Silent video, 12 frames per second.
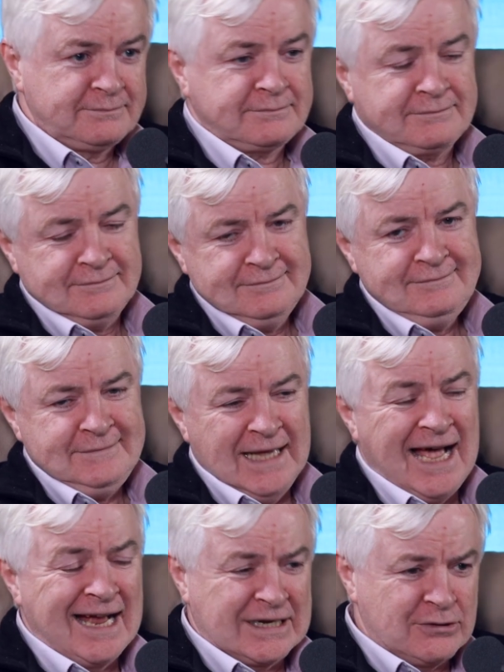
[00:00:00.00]
Mm -hmm.
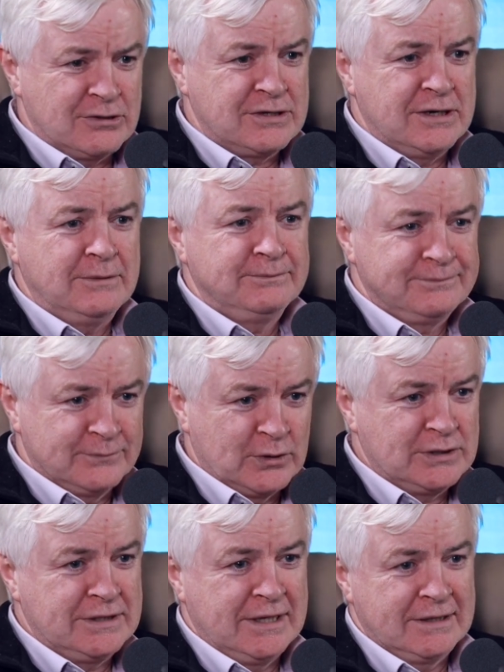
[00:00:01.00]
Actors, you know,
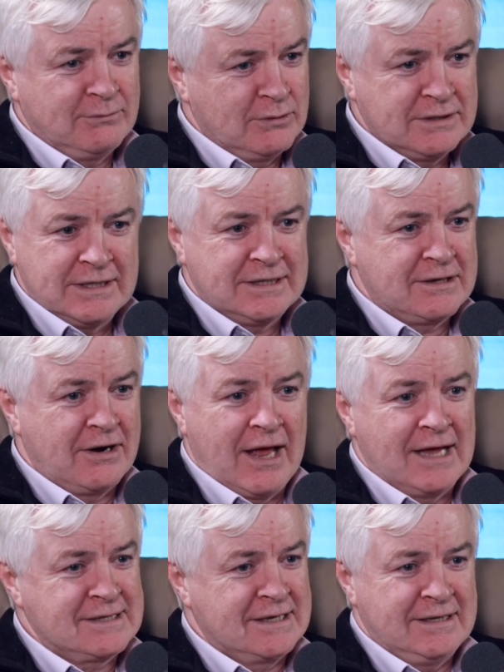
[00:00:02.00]
once you get once you start
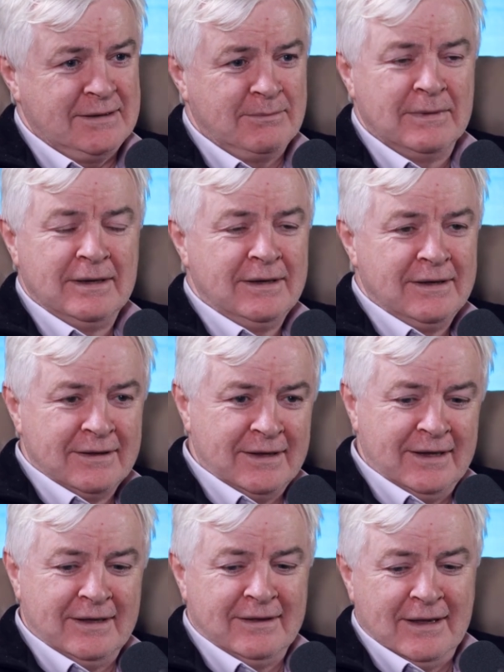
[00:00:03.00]
asking them,
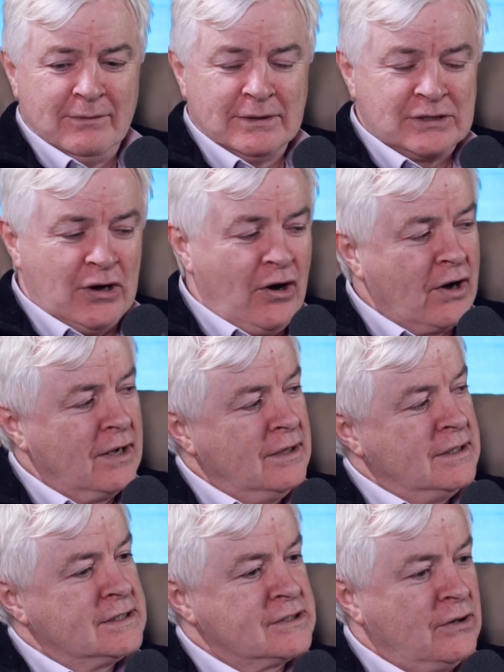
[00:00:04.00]
they they will talk.
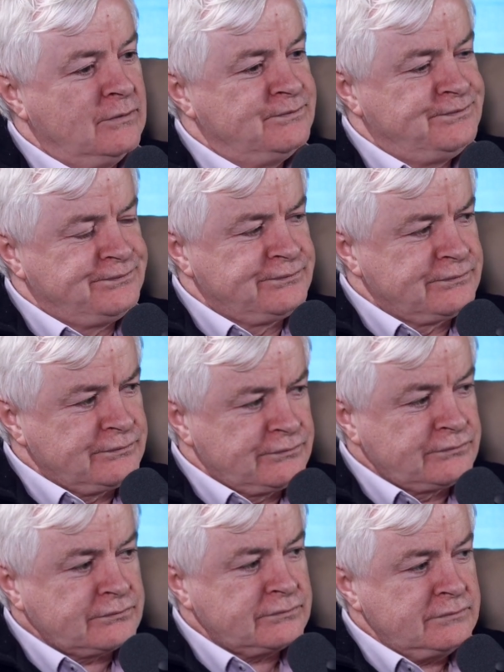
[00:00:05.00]
So.
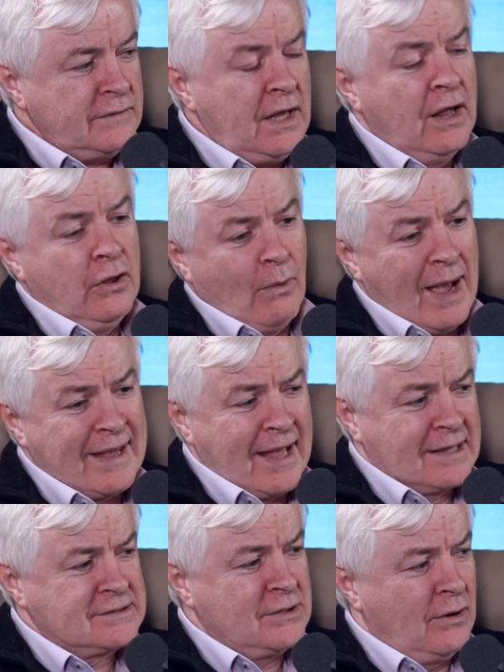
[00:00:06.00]
Although I
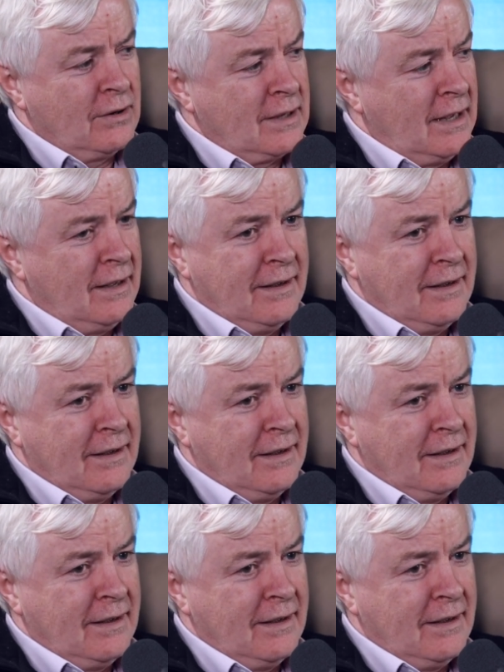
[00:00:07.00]
can't talk. So wait a